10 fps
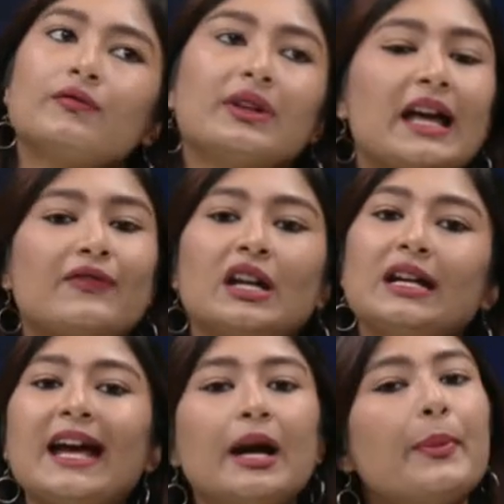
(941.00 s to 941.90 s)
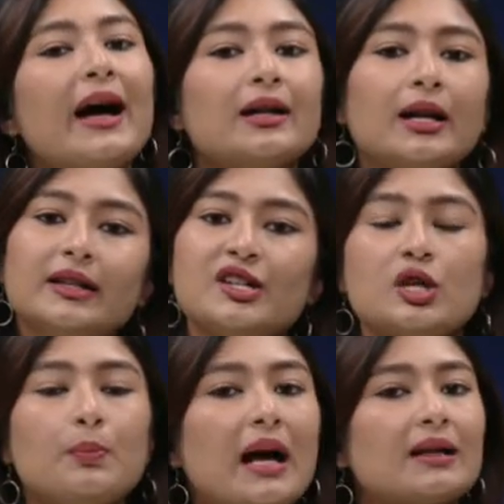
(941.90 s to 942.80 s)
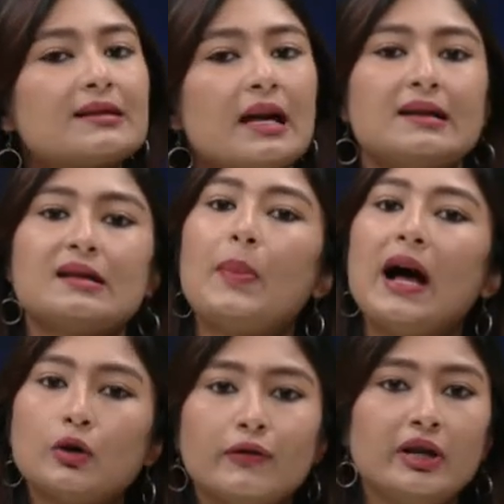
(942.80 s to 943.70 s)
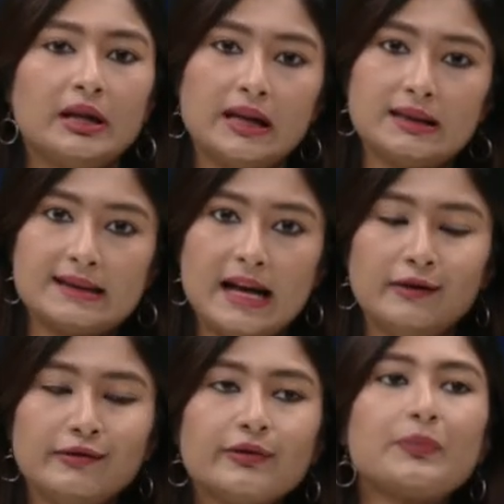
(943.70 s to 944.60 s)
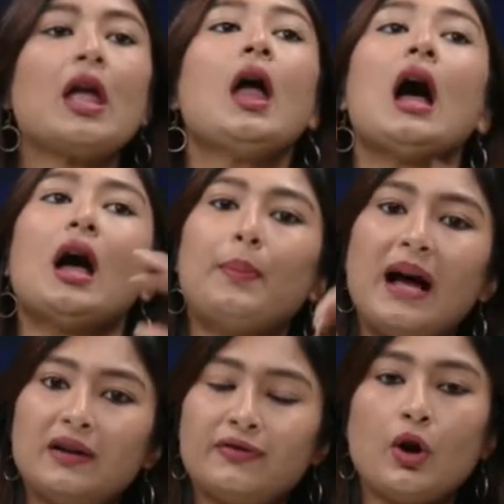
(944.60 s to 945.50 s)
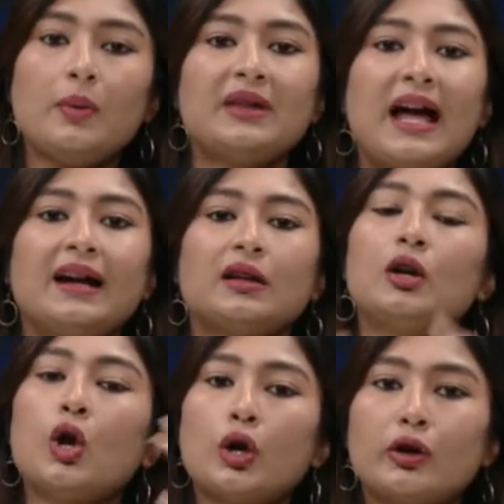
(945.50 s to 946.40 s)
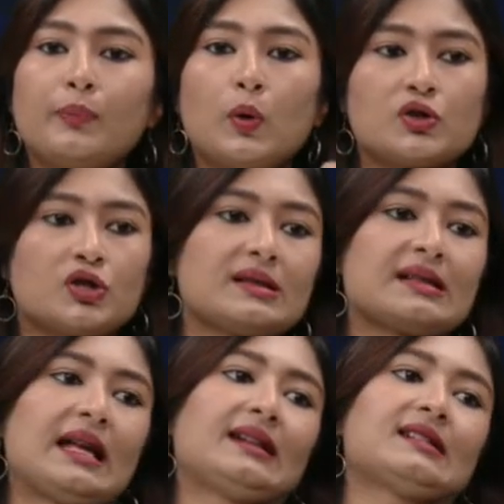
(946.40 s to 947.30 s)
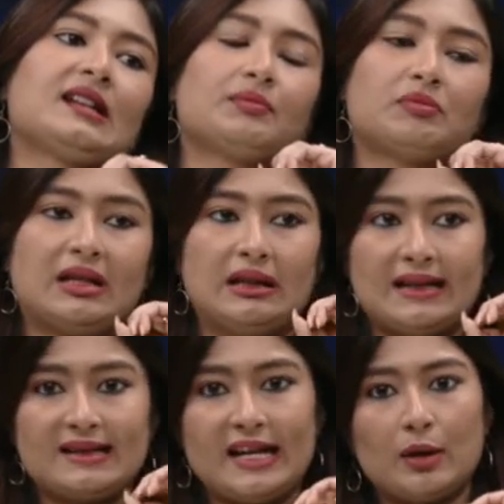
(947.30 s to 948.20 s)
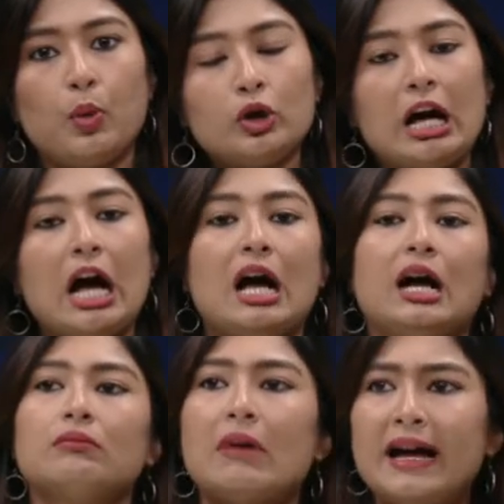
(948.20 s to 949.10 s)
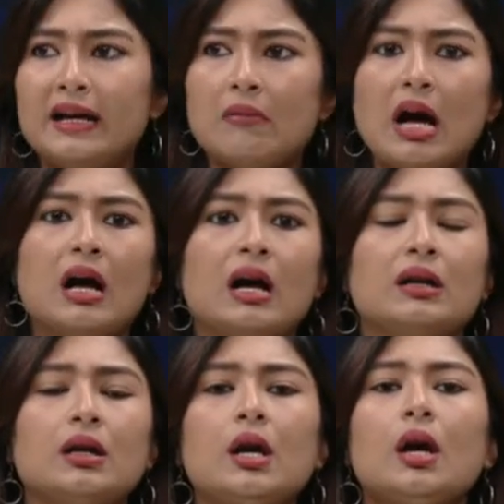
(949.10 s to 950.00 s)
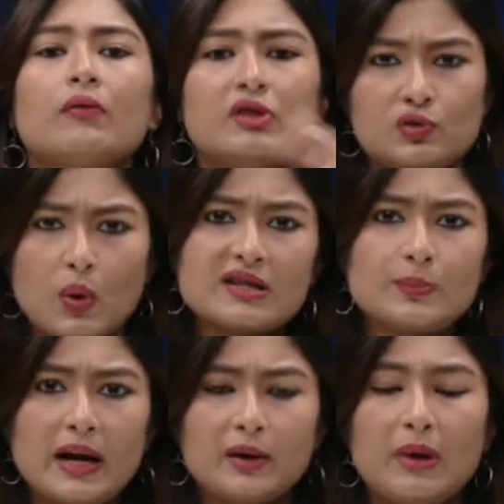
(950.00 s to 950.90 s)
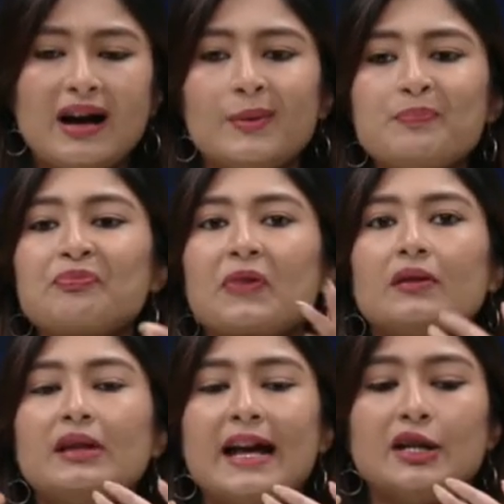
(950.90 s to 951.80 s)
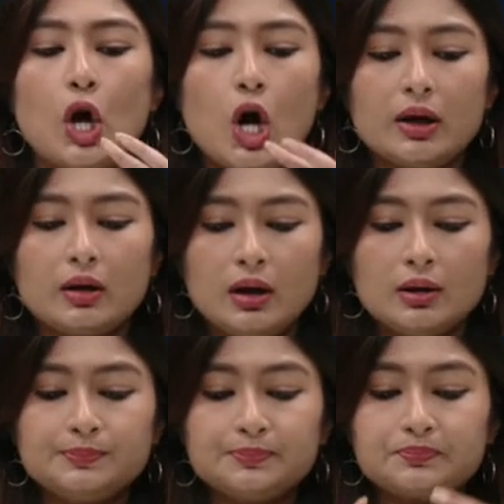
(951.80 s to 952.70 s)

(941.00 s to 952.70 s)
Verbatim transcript: we definitely had Bangladesh and Pakistan as a part of India itself. Apart from that, a lot of portions, let's say, let's take Bhutan, Myanmar, which was Burma, then your uh,